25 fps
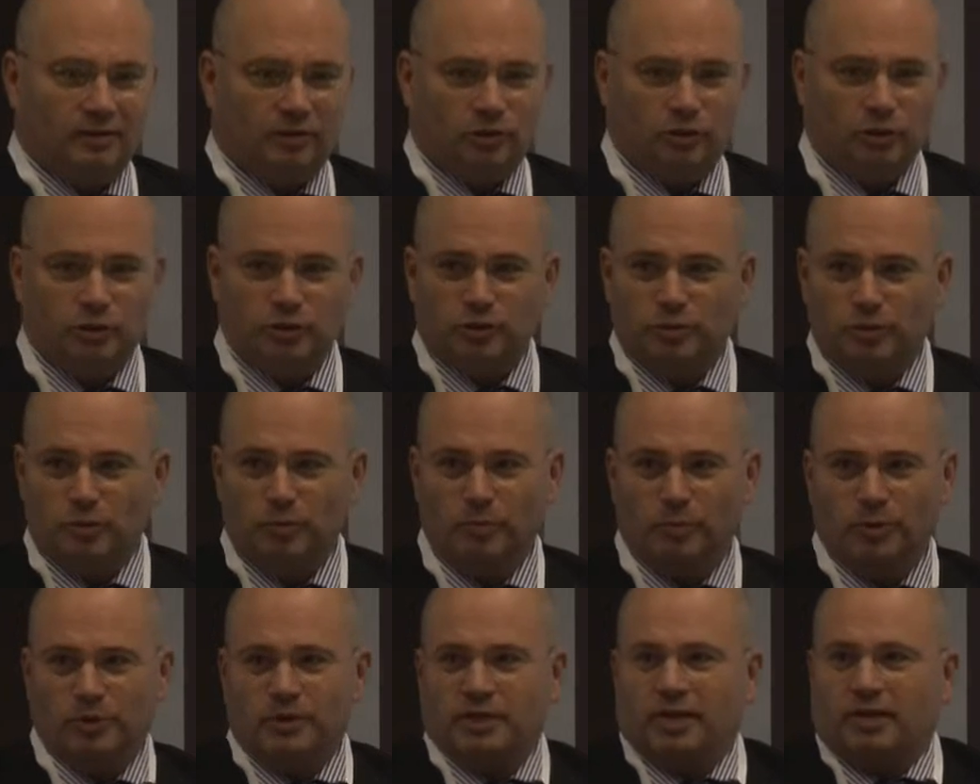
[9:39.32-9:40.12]
just
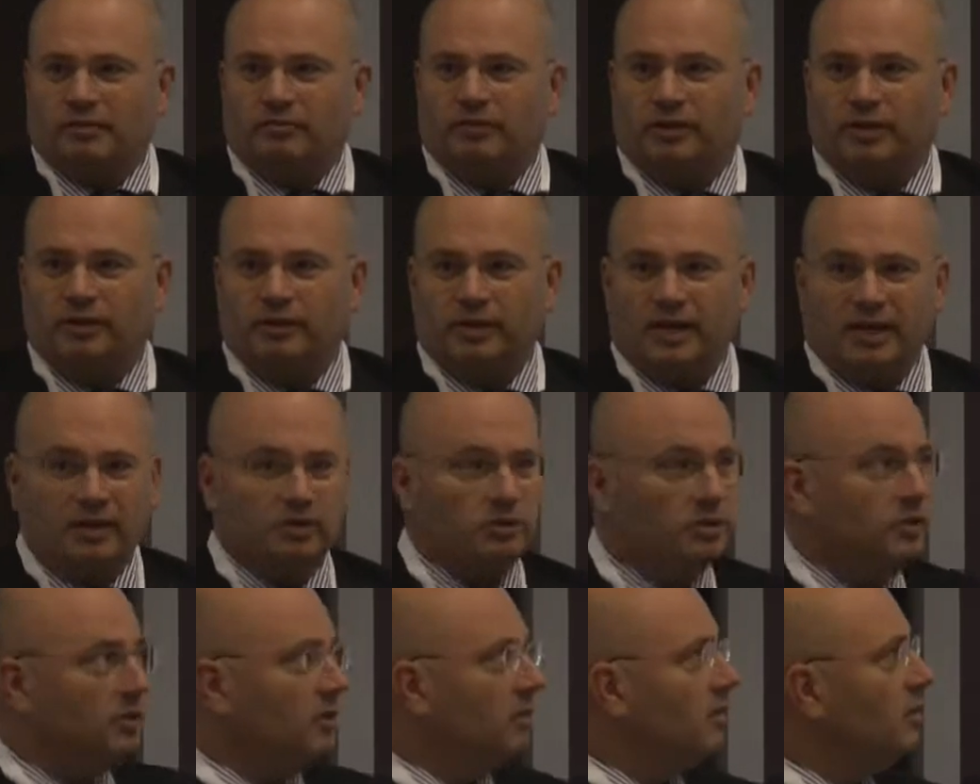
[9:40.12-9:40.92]
numbers I figured
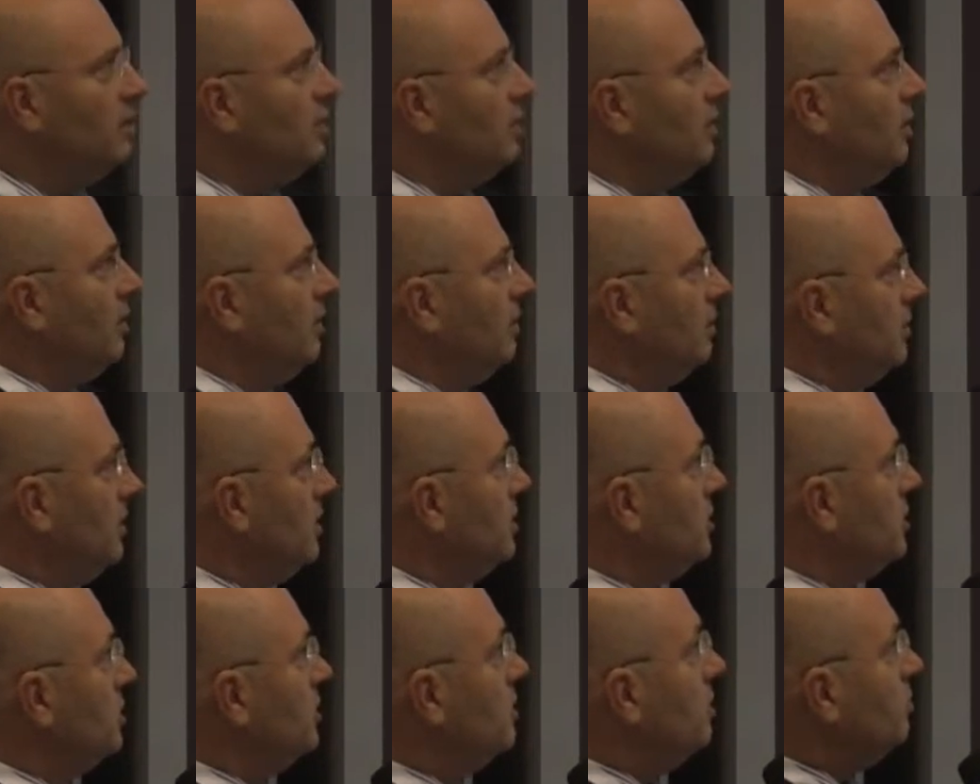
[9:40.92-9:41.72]
out.
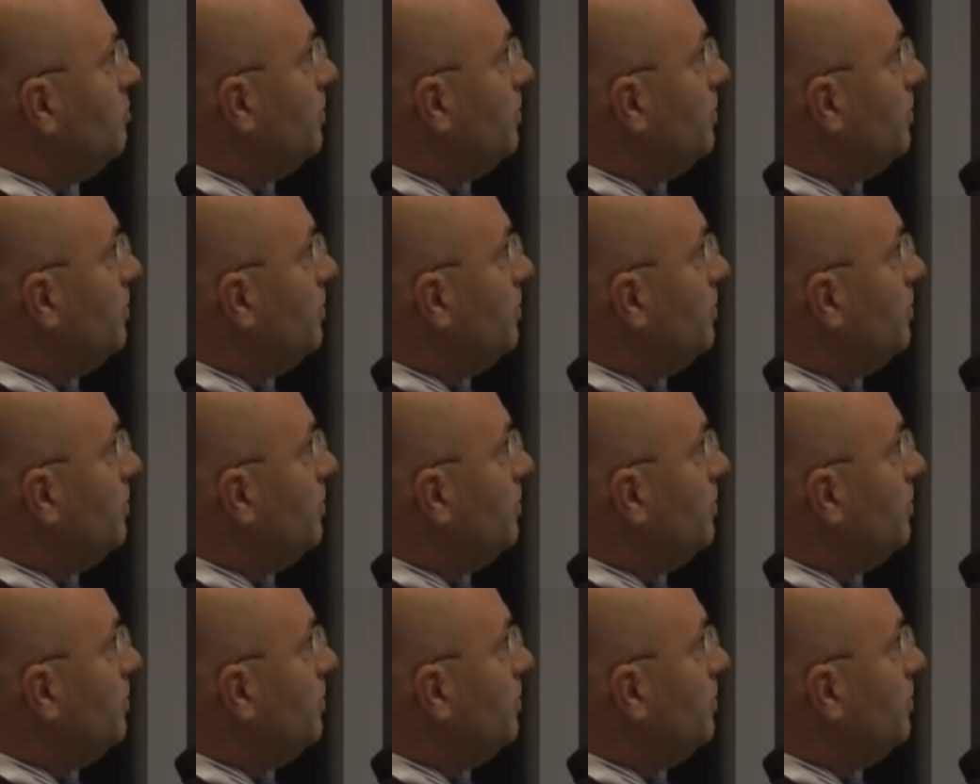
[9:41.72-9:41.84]
This is the